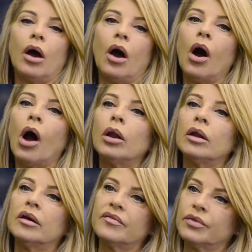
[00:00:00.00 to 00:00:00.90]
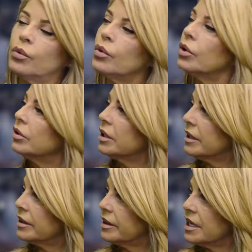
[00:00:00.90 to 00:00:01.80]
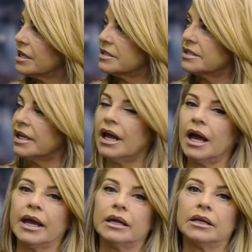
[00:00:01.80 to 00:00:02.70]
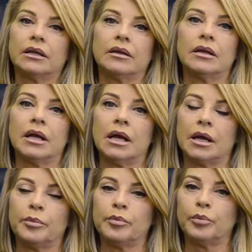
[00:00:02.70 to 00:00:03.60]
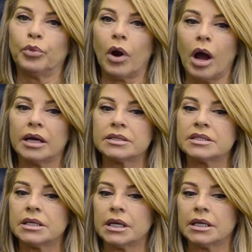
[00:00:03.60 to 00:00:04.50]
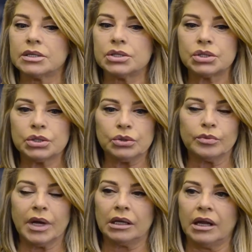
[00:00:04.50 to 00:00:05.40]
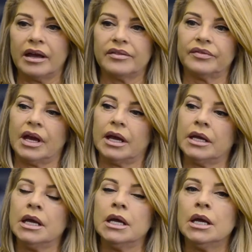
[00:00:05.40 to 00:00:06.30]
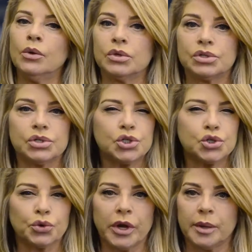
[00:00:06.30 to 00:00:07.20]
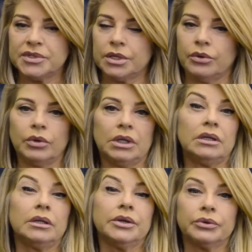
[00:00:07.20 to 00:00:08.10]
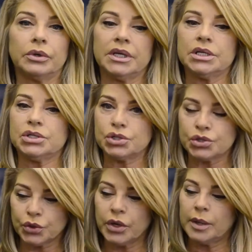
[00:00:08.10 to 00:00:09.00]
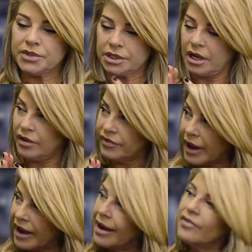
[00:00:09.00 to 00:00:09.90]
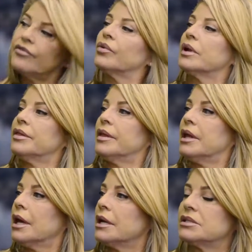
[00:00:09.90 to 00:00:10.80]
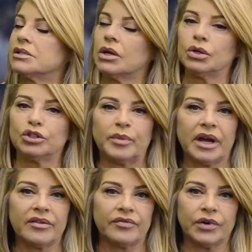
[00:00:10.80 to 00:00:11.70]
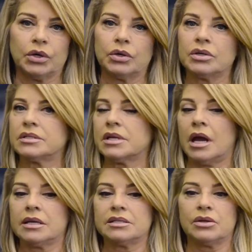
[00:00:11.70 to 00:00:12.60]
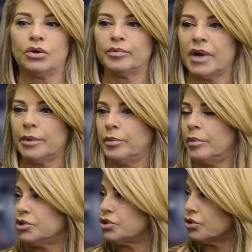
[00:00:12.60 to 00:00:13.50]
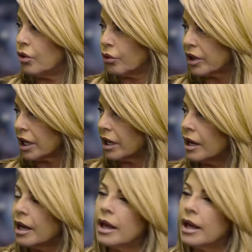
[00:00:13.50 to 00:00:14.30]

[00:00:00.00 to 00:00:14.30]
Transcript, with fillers: all of the worldly things that I had brought into my life. I was stripped, literally stripped of everything. I sold my furs, I sold my jewelry,